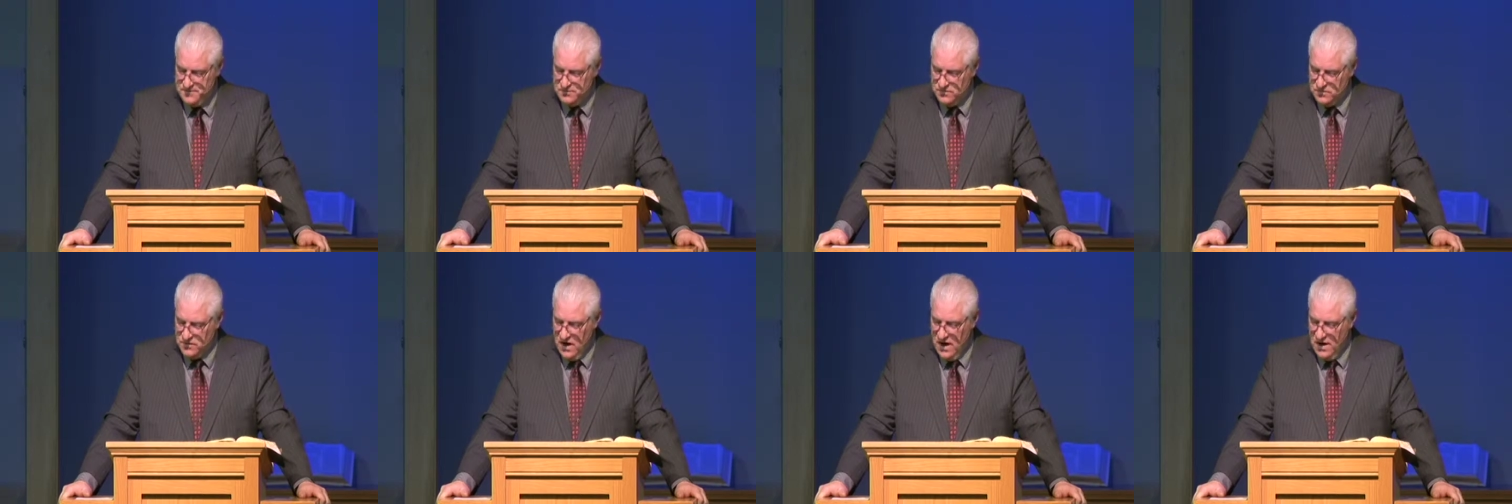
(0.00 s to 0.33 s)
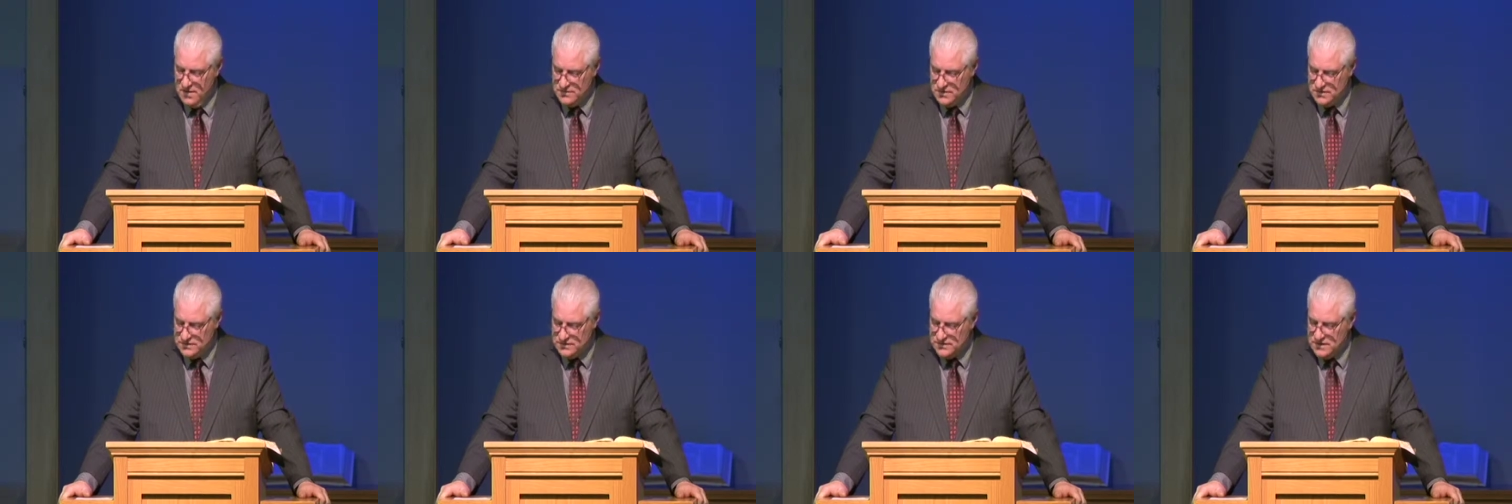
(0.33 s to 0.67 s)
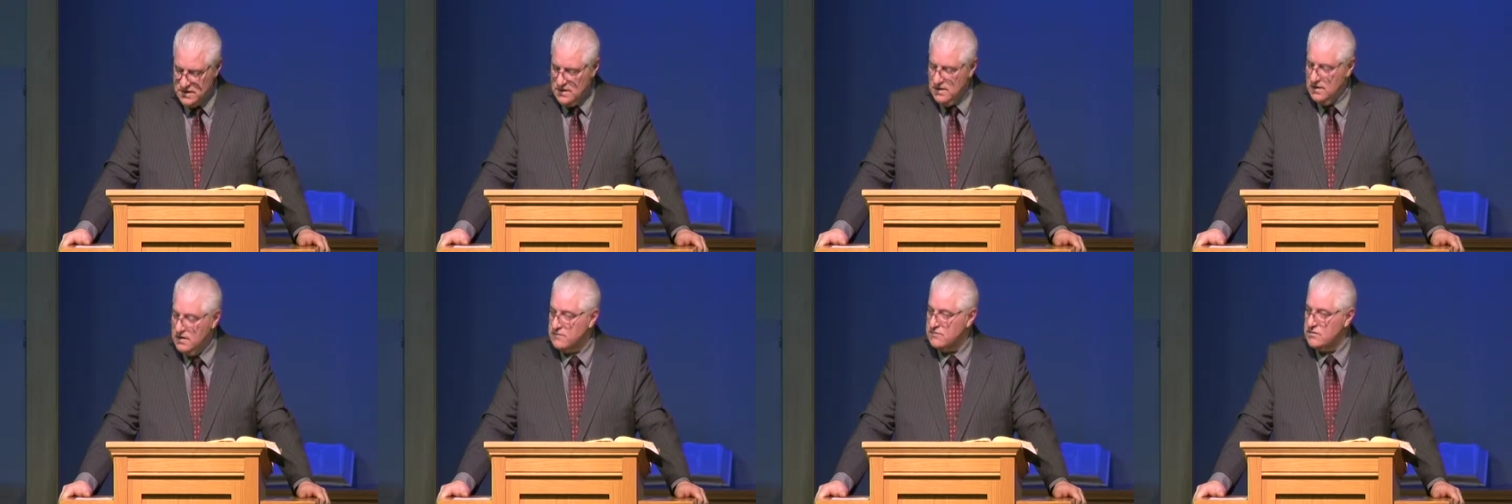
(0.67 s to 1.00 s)
Thomas,
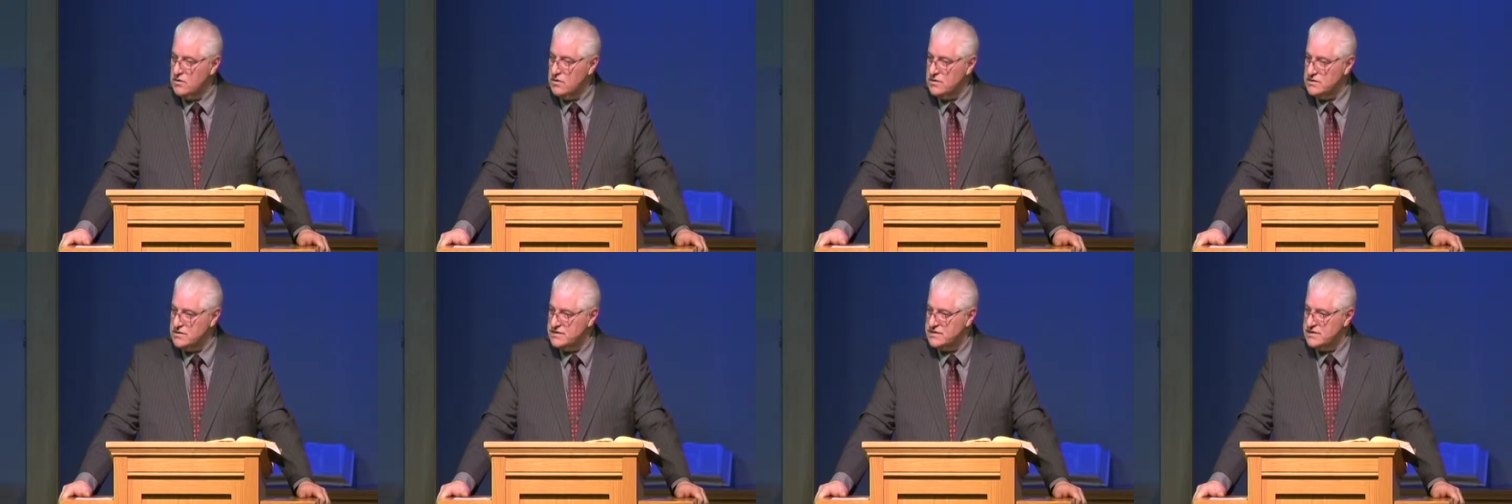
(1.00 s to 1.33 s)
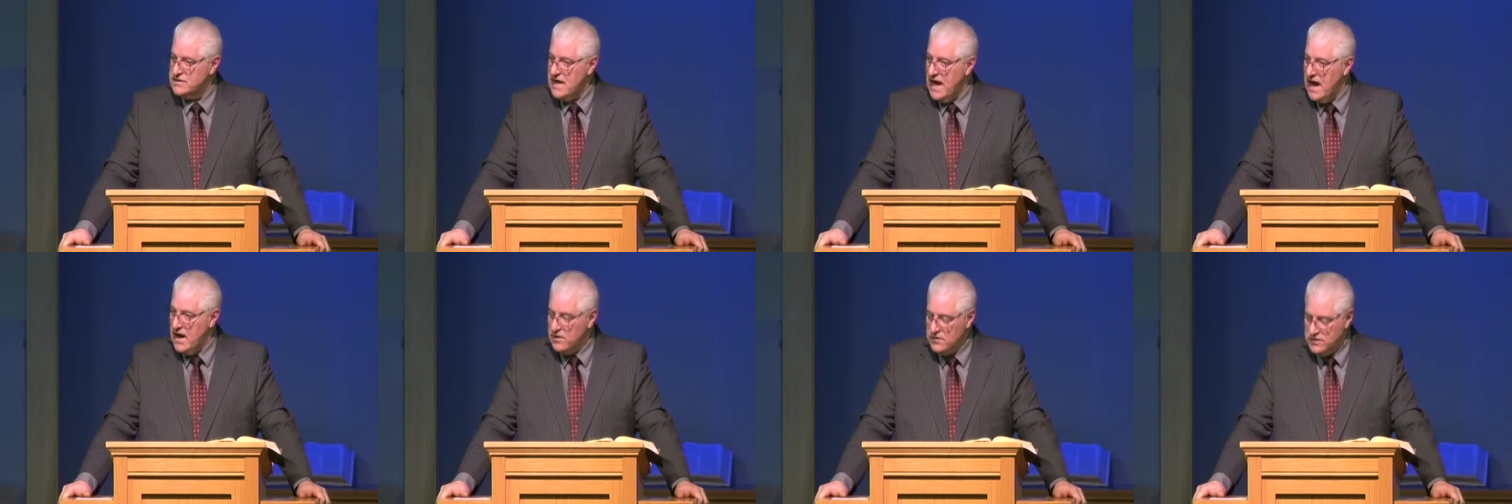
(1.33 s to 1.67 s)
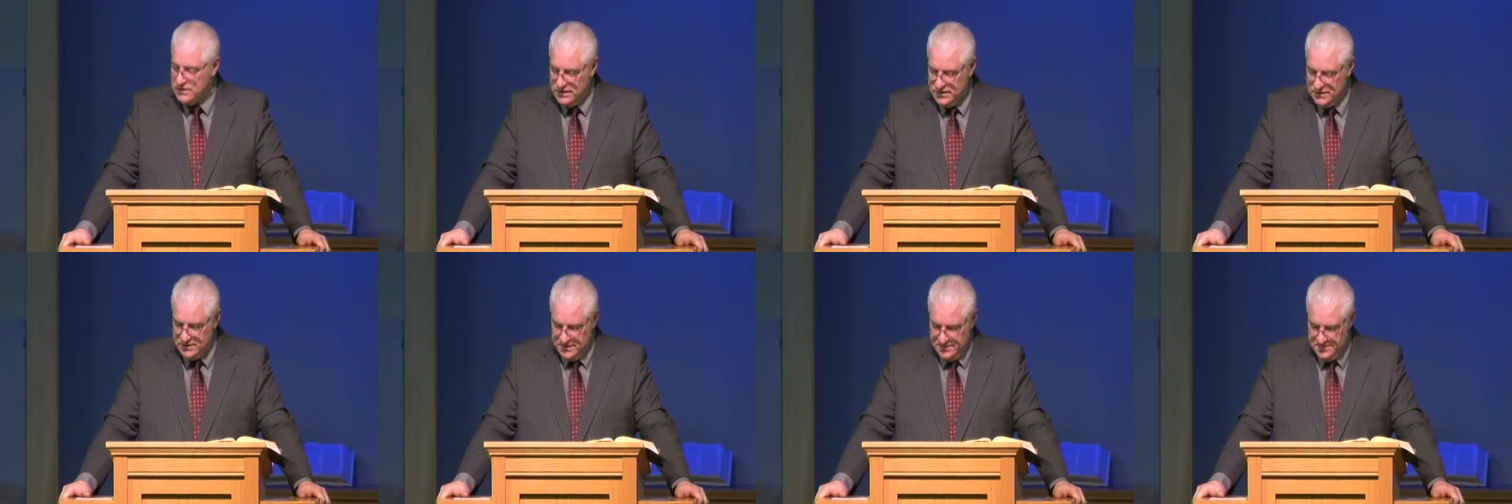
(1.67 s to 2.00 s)
of course,
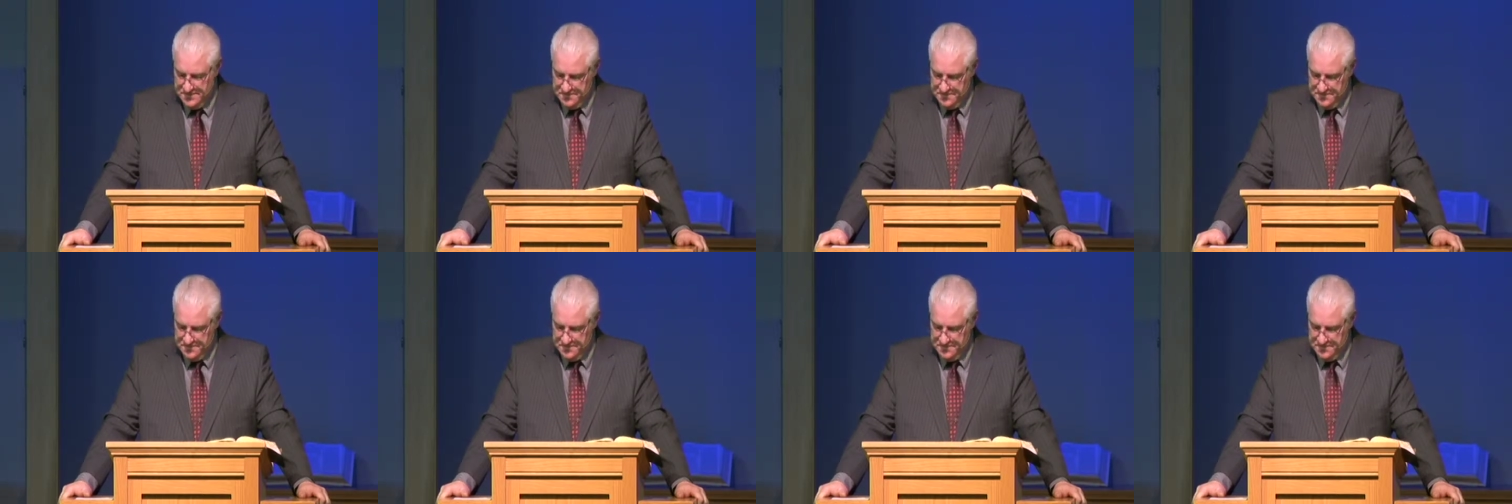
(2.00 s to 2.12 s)
doubted